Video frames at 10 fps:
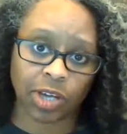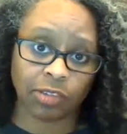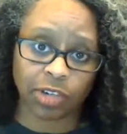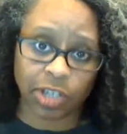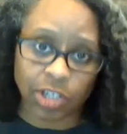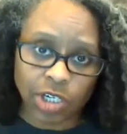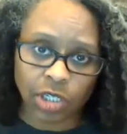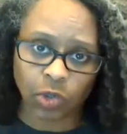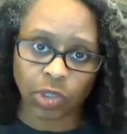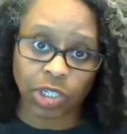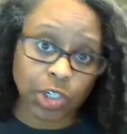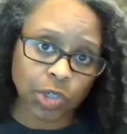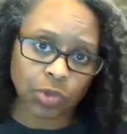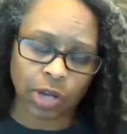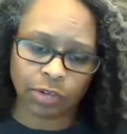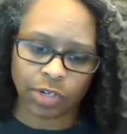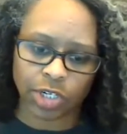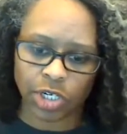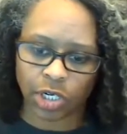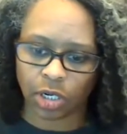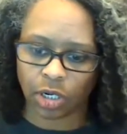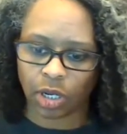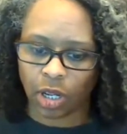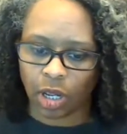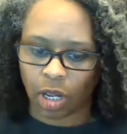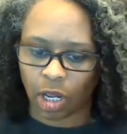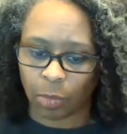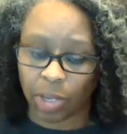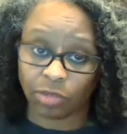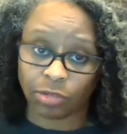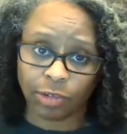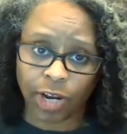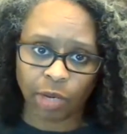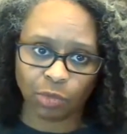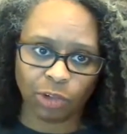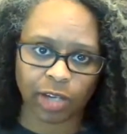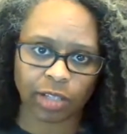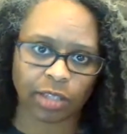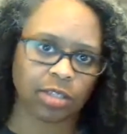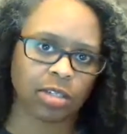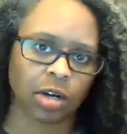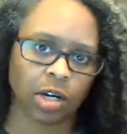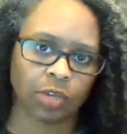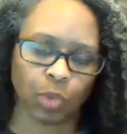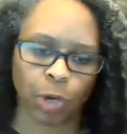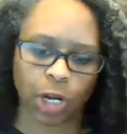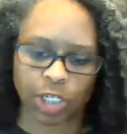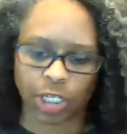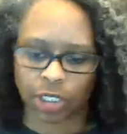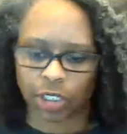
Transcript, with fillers: definition, or issue definition um, and frame right at the start of a project.